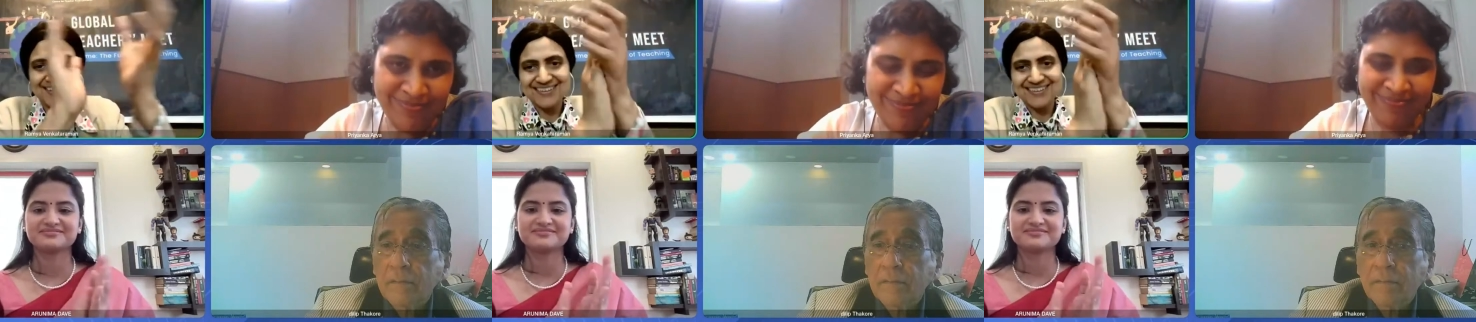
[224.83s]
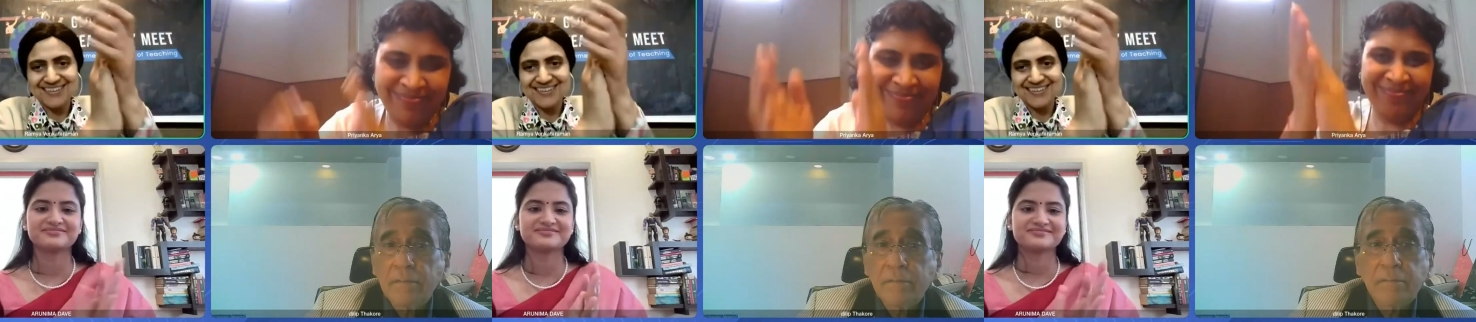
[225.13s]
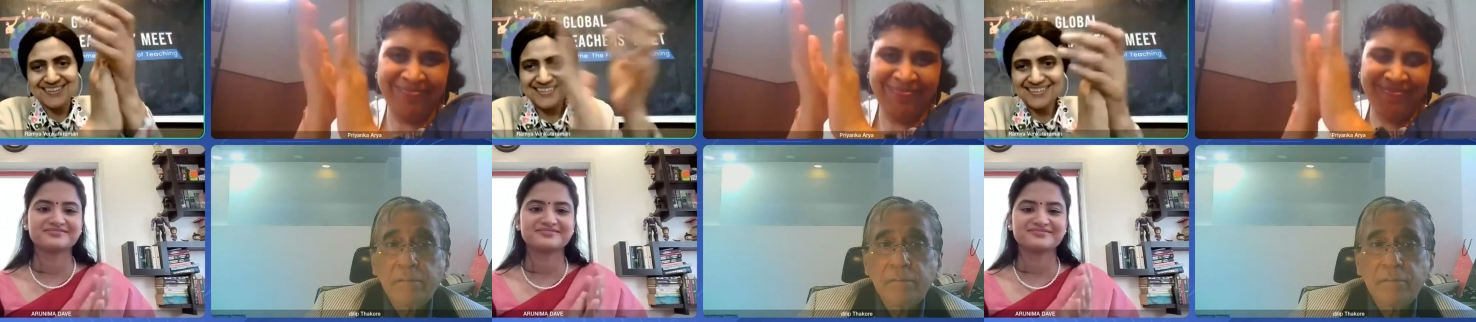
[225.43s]

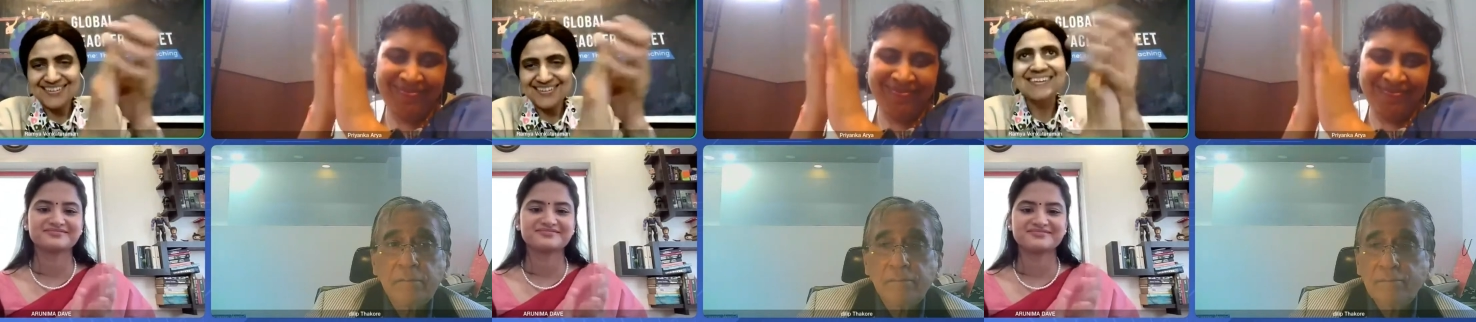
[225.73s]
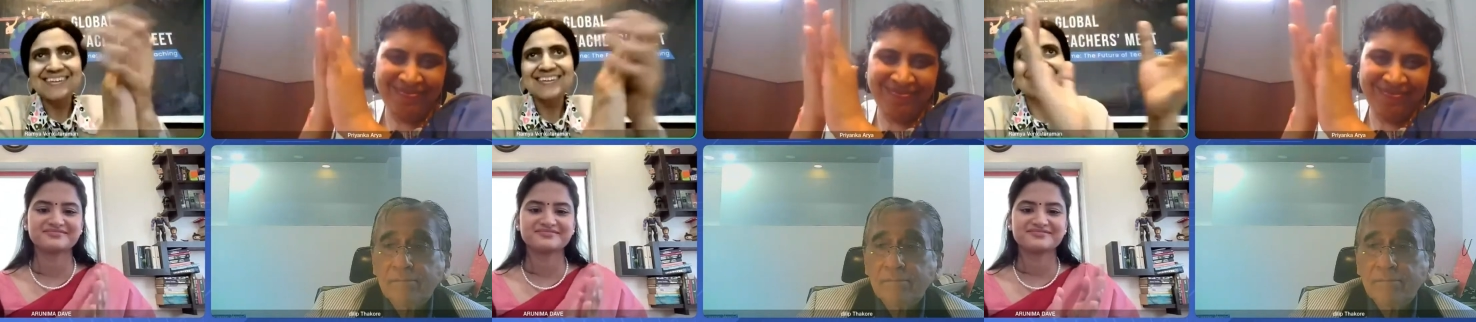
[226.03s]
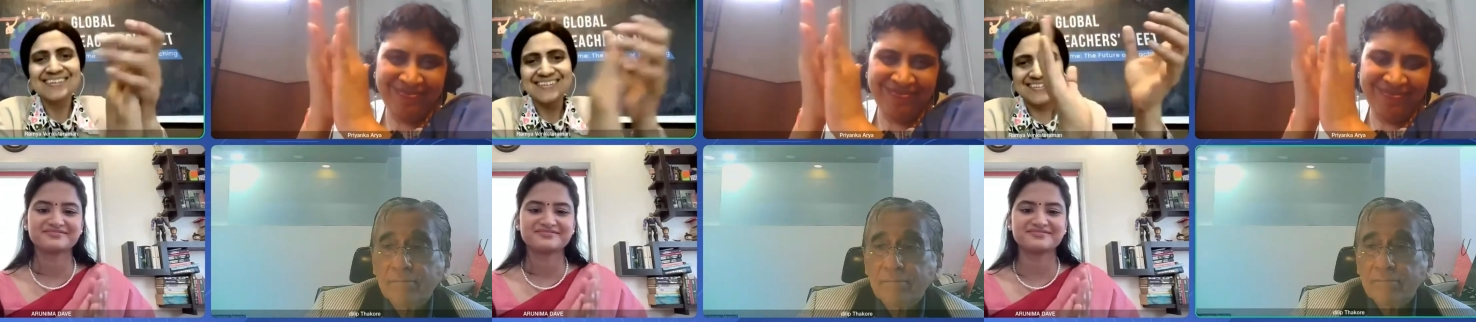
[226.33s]

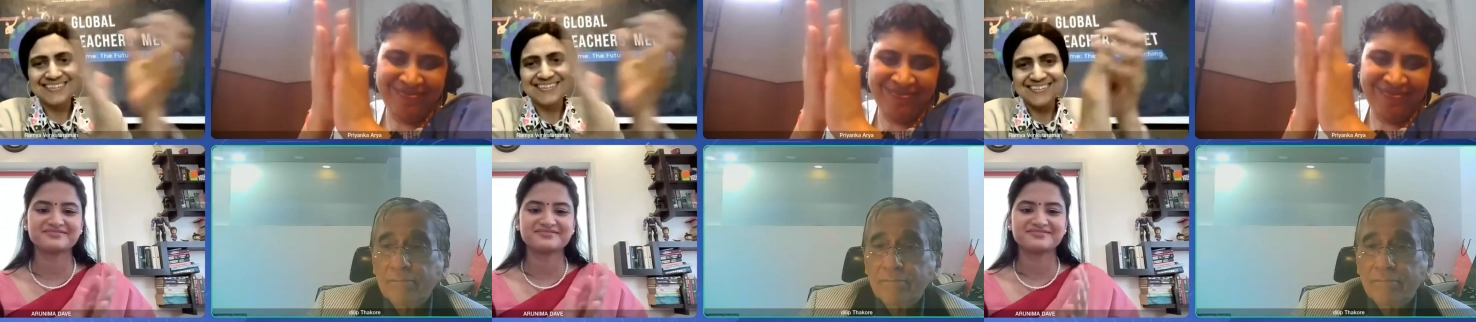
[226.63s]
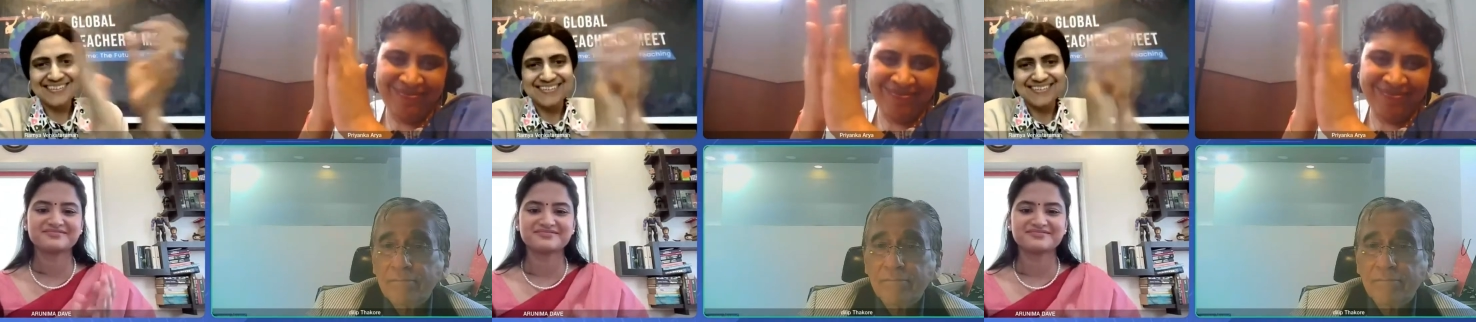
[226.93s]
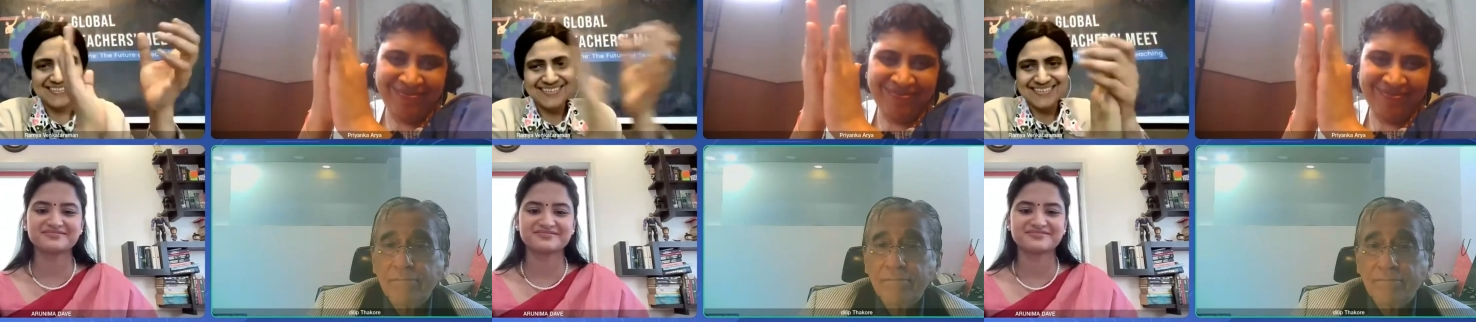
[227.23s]

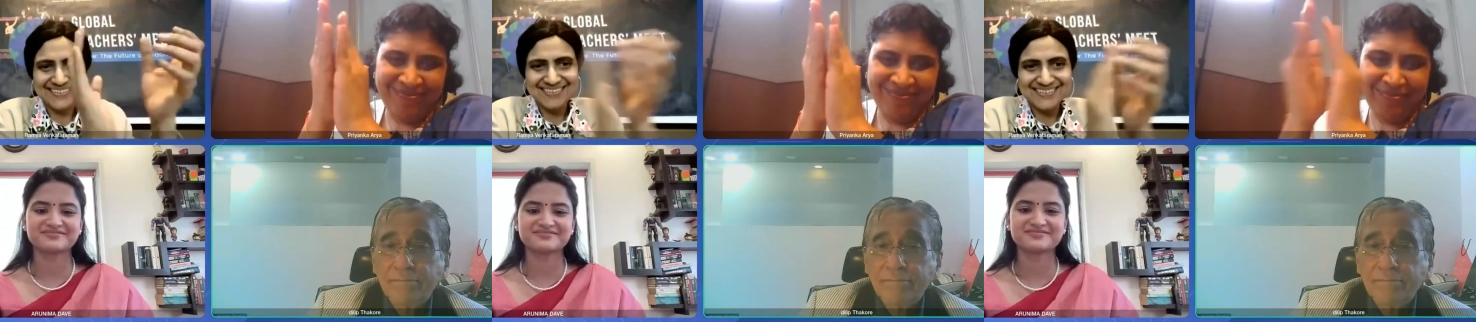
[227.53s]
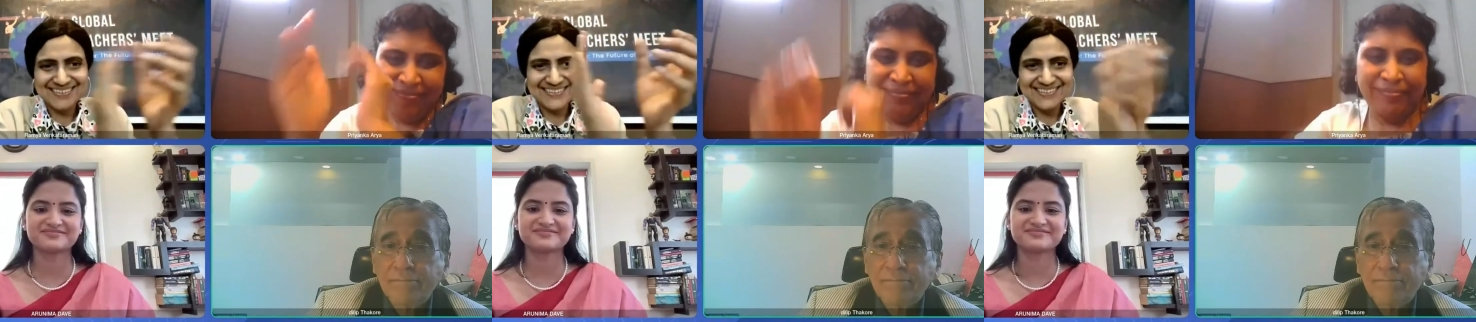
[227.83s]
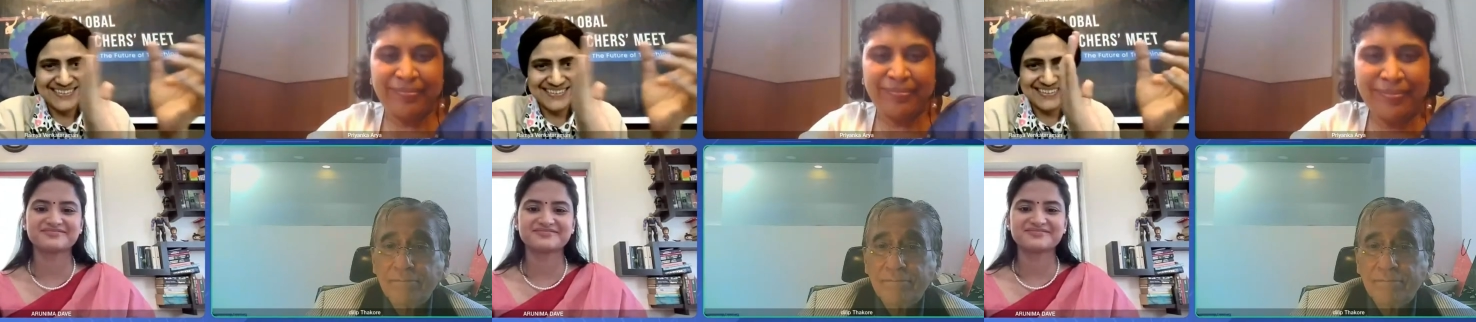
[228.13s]

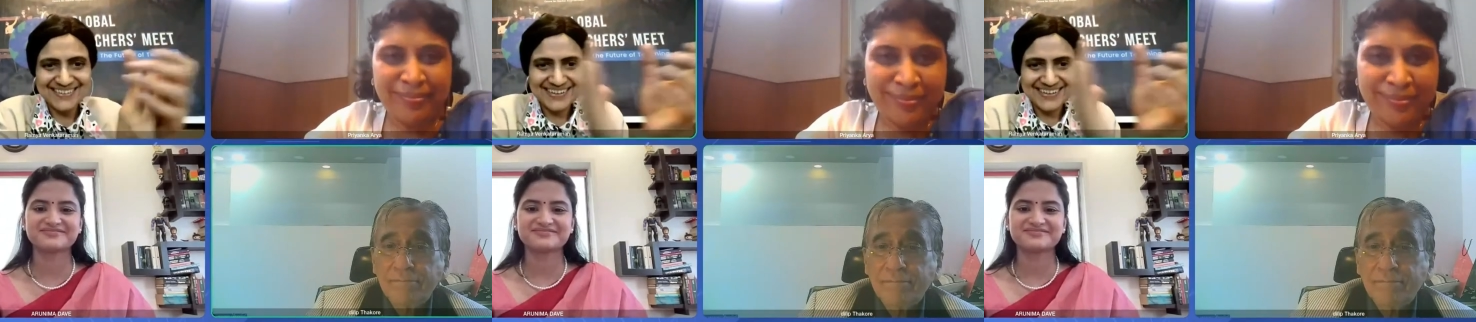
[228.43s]
[no speech]